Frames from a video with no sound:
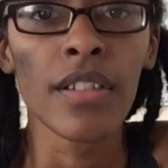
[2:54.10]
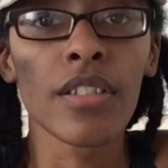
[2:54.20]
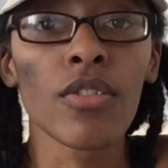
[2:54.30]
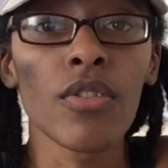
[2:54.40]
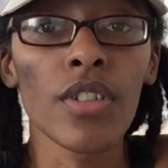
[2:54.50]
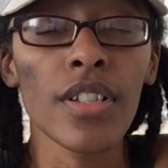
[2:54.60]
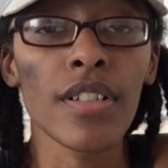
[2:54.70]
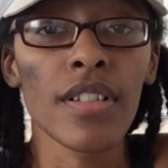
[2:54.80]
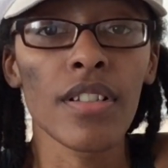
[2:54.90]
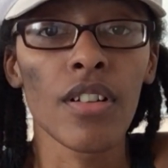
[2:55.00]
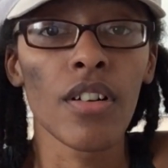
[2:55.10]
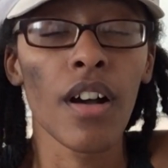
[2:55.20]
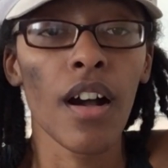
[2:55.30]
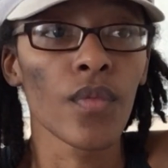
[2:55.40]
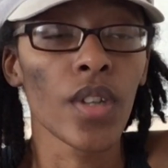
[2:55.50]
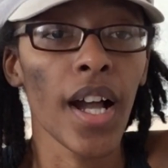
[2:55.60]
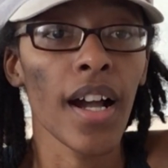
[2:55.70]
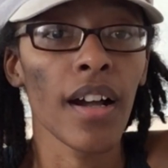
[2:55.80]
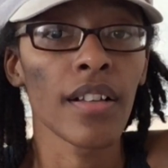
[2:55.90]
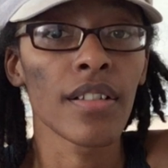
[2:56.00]
The course
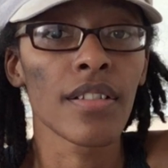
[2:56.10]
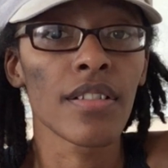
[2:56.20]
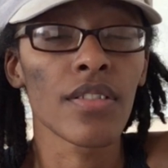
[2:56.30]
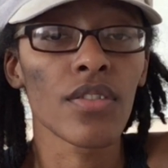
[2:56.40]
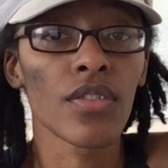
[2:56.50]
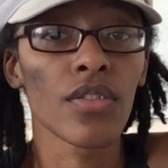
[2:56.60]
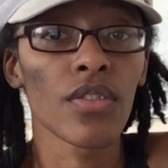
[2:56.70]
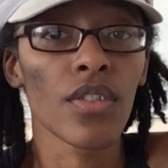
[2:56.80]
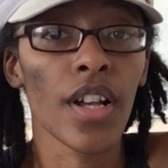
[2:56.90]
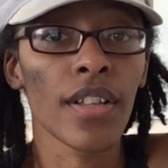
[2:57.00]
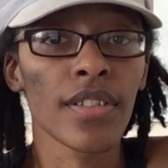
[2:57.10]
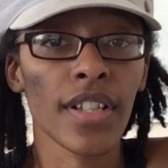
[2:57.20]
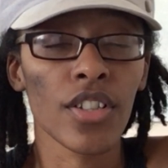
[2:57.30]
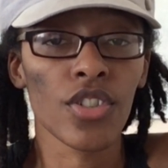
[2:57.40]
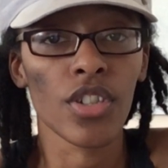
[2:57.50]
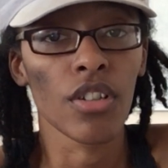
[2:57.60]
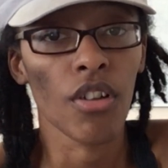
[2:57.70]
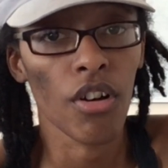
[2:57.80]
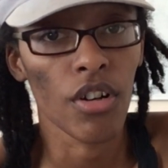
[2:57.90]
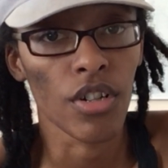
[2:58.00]
has a section
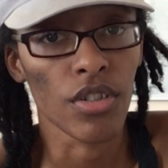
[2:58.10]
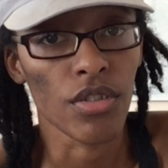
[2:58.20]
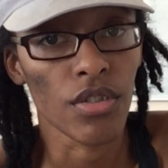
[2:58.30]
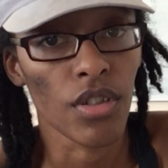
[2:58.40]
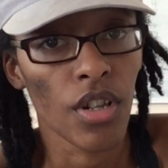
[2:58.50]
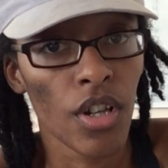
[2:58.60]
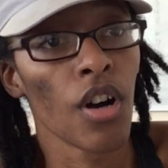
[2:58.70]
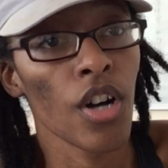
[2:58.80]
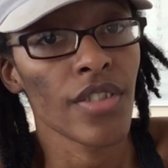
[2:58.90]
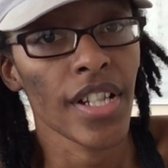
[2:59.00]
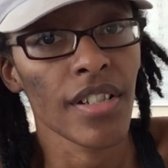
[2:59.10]
on how to get